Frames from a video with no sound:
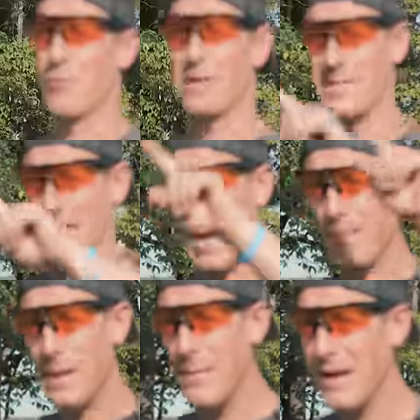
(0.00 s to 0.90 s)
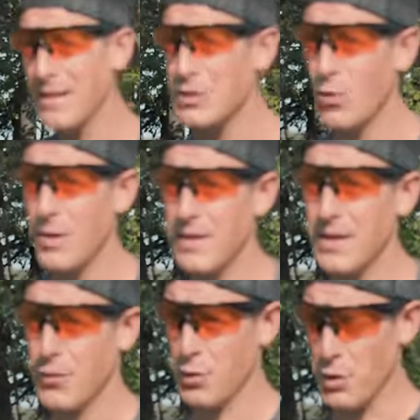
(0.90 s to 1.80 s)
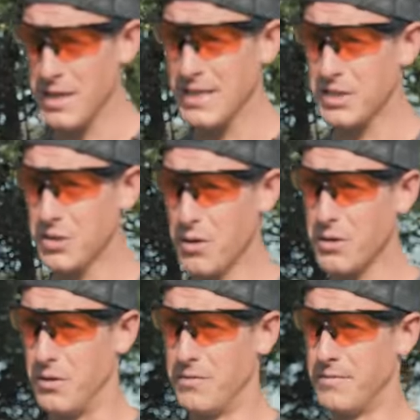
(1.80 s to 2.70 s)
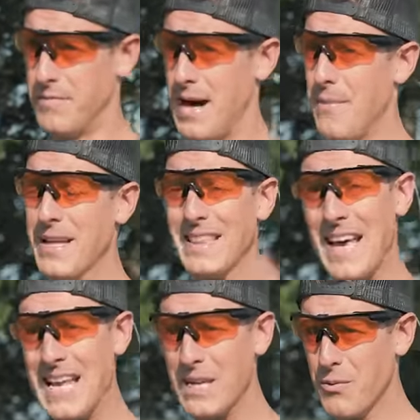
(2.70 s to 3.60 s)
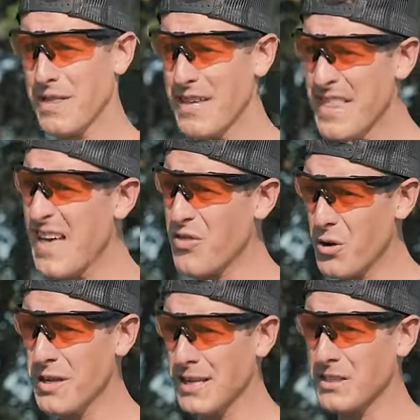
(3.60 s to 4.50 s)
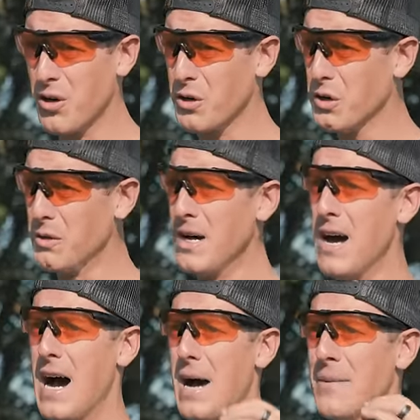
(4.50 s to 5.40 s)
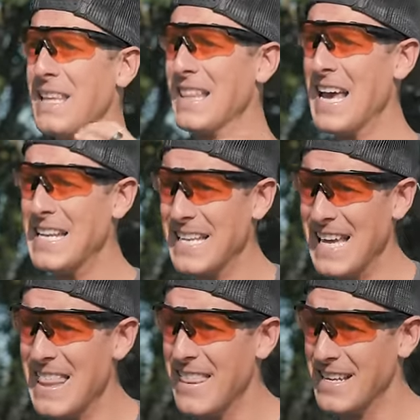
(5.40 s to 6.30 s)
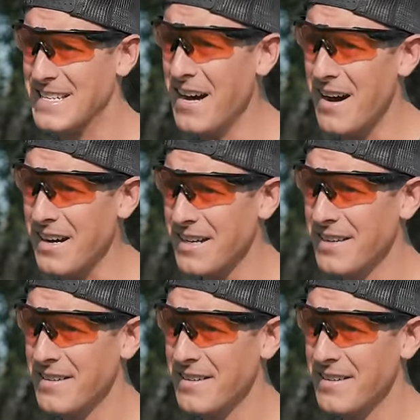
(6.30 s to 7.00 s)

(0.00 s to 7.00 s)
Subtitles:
We're gonna see how many pellets are within a 30-inch circle, how many landed within that 30-inch circle, how many landed in the duck,